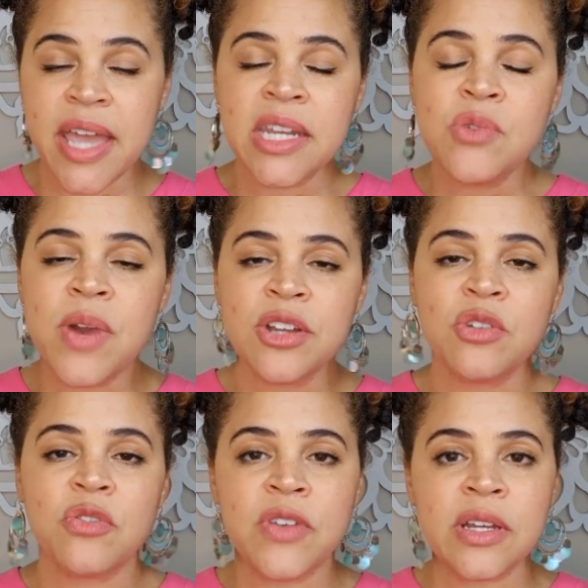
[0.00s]
anywhere
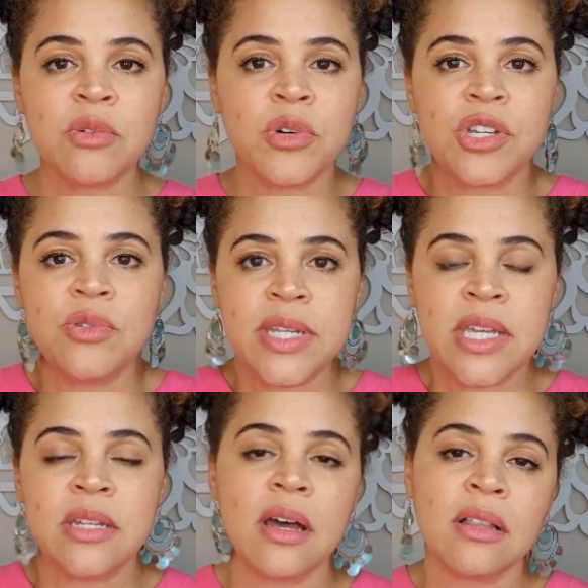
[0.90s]
you feel where you
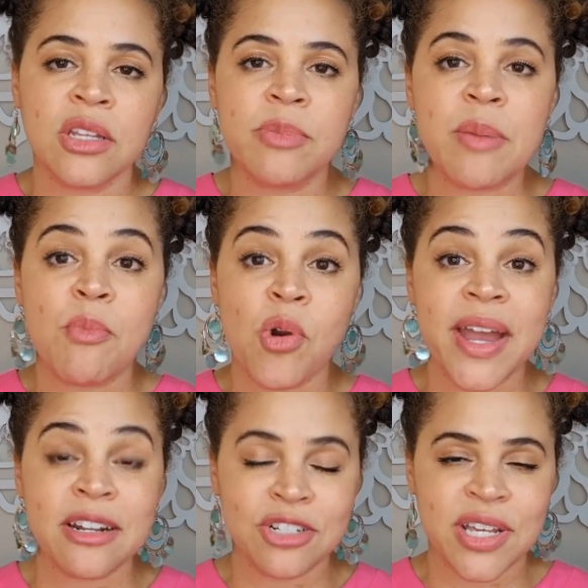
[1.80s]
need a little bit
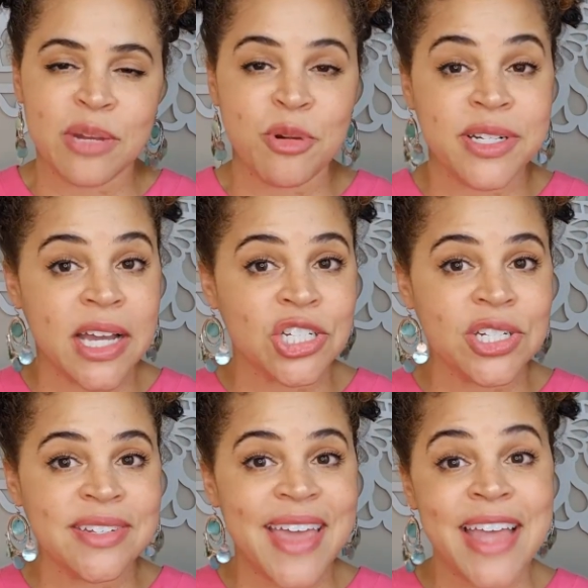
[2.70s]
more energetic
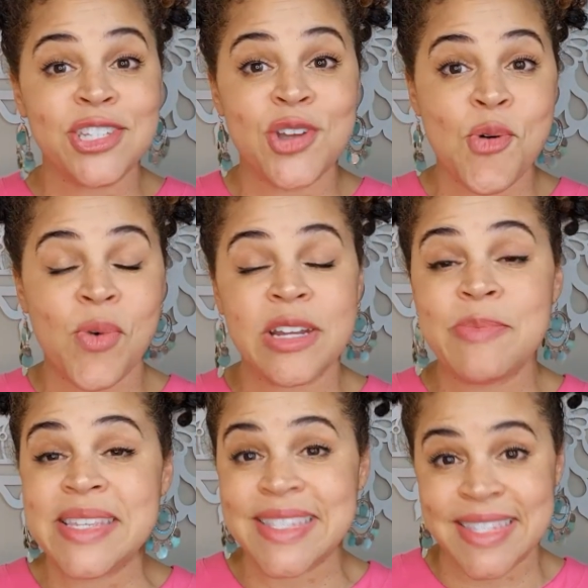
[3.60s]
protection and don't want to
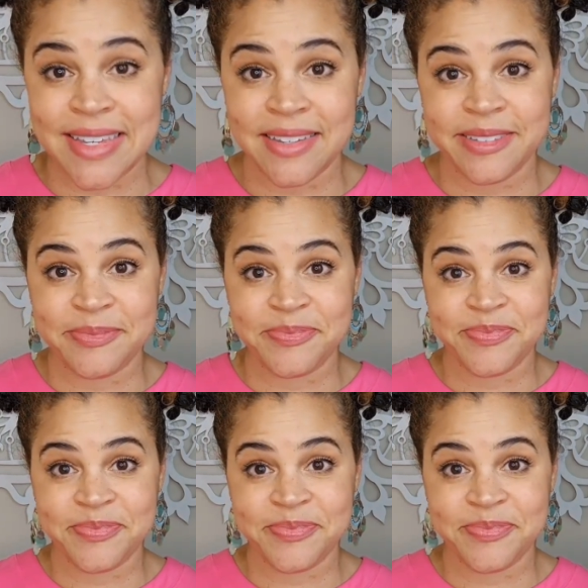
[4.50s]
be seen.